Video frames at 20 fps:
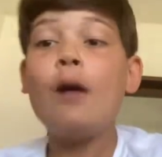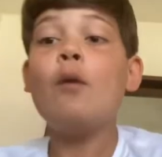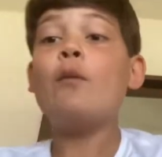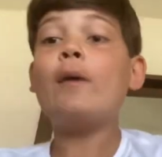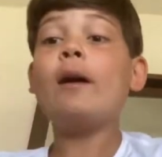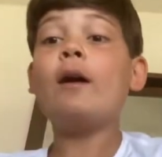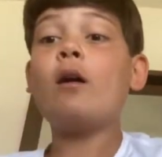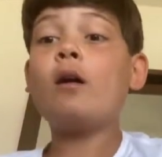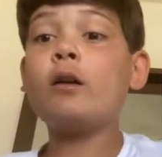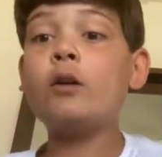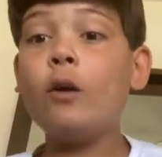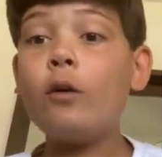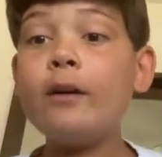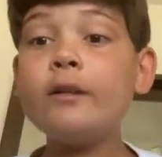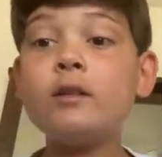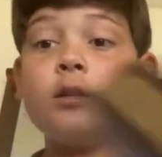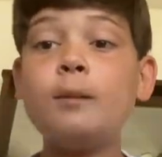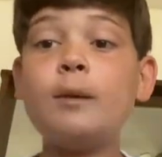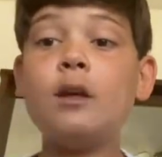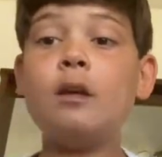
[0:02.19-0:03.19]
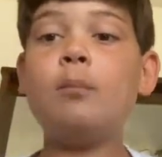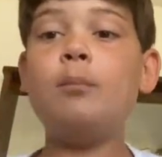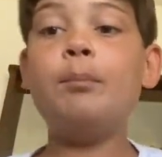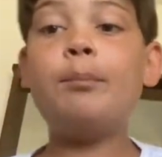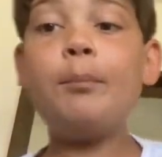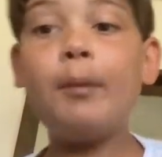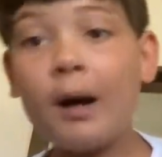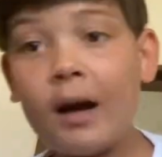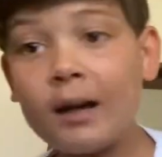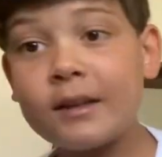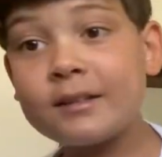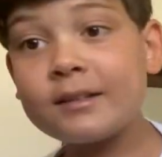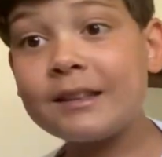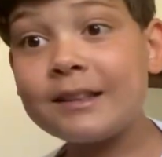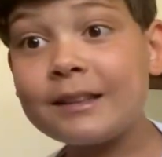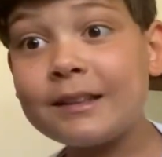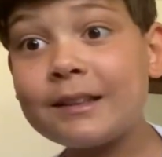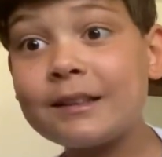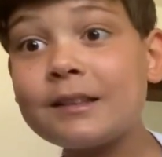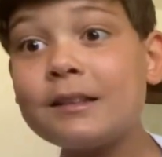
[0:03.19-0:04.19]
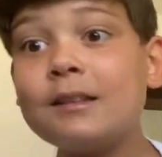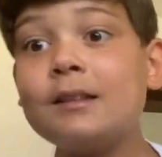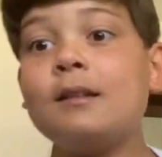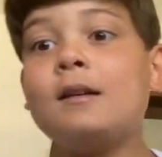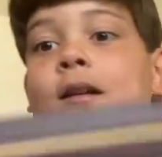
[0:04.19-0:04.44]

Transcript: we are going to be unboxing